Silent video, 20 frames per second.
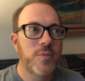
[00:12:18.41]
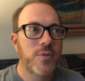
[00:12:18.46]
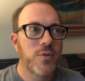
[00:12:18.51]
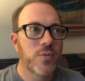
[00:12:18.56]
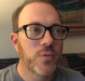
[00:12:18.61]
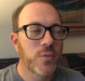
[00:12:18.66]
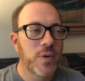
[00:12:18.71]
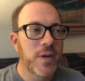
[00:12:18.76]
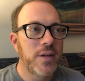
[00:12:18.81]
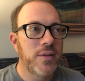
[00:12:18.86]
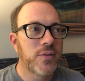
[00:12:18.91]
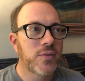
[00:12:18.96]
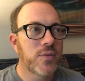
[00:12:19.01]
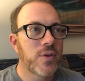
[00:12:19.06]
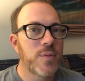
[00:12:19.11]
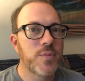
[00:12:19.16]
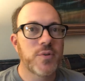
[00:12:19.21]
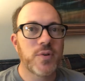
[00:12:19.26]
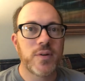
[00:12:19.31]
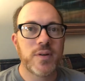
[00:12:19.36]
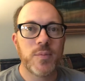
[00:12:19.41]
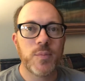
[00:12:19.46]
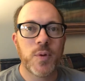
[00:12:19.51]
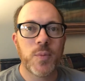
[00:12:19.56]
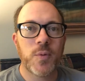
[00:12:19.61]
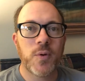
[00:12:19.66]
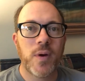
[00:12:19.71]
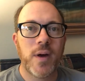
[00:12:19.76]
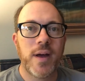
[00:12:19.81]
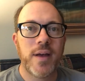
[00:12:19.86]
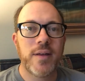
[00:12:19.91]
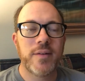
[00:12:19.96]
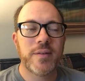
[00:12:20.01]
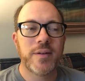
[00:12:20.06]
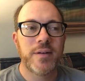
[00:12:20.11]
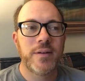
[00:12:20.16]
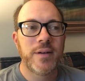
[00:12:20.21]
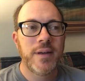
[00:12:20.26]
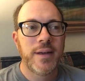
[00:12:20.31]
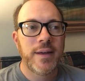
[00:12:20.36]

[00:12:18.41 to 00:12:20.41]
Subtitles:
you read Scripture and you memorize it,